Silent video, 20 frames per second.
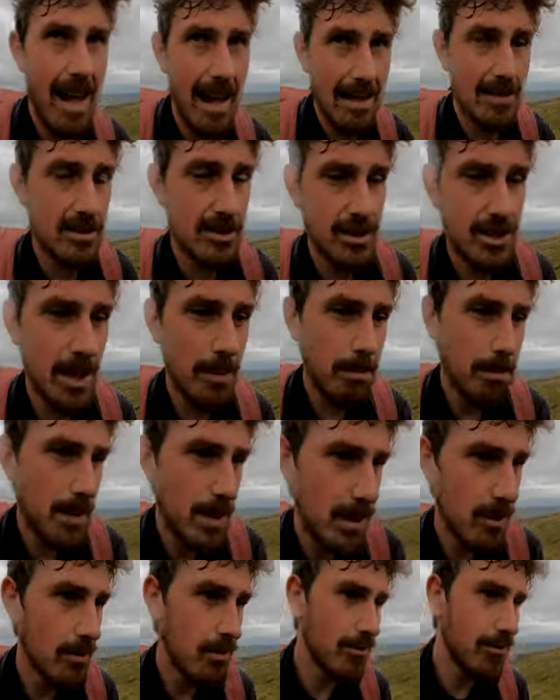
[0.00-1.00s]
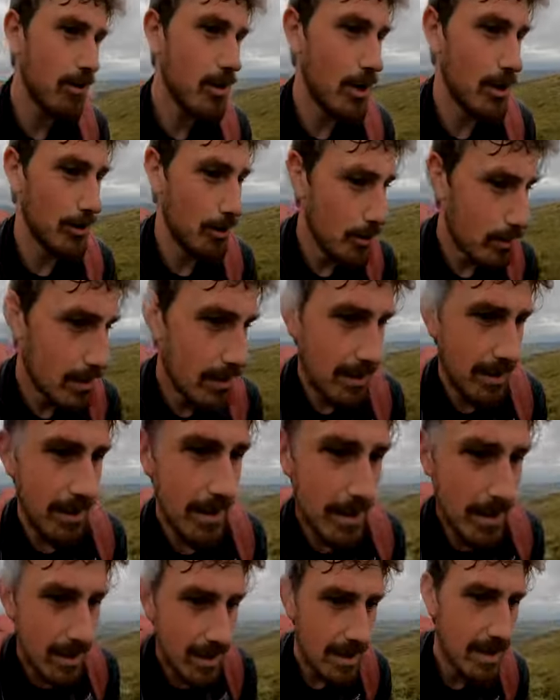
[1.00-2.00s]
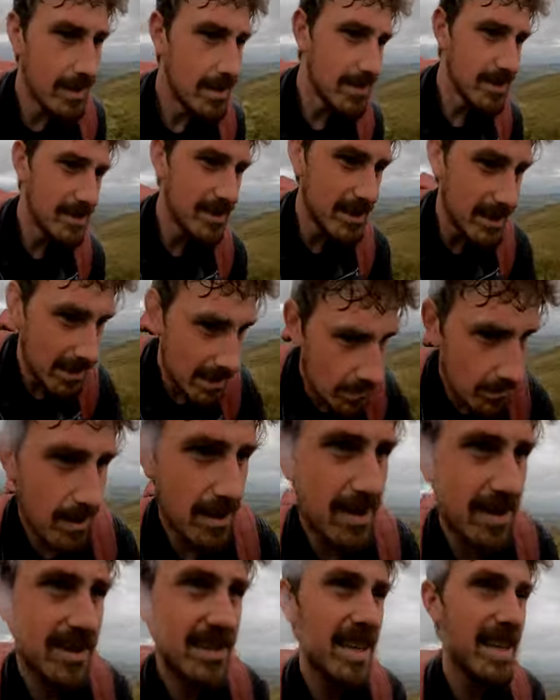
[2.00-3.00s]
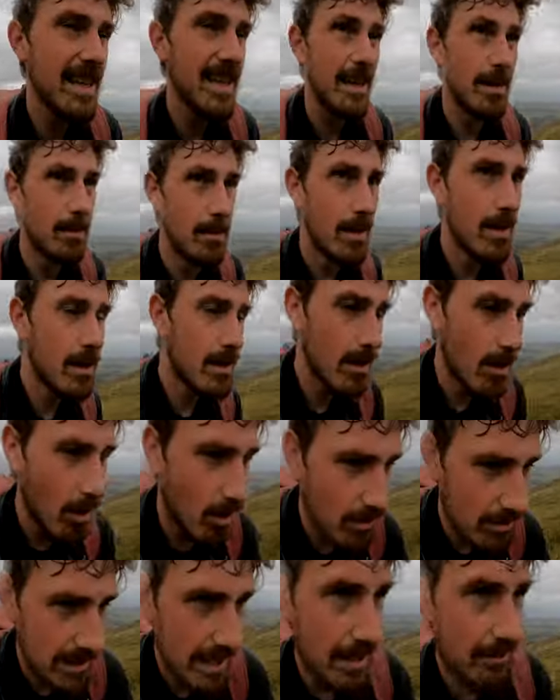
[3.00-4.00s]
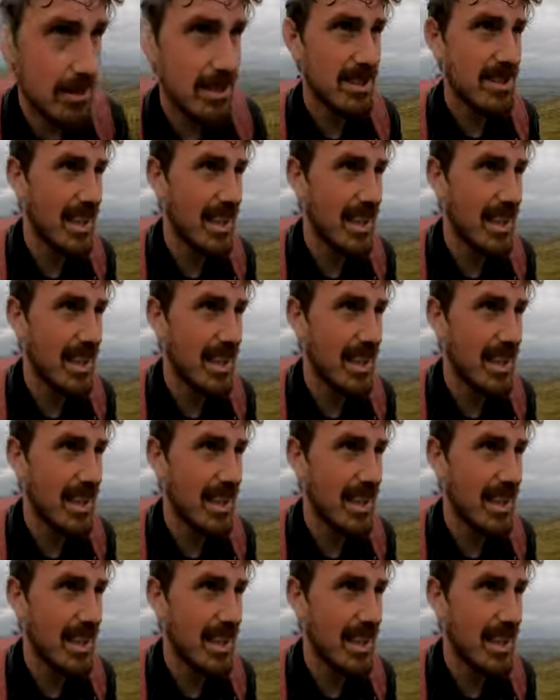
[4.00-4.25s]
I'll jump you through till you can see them on the other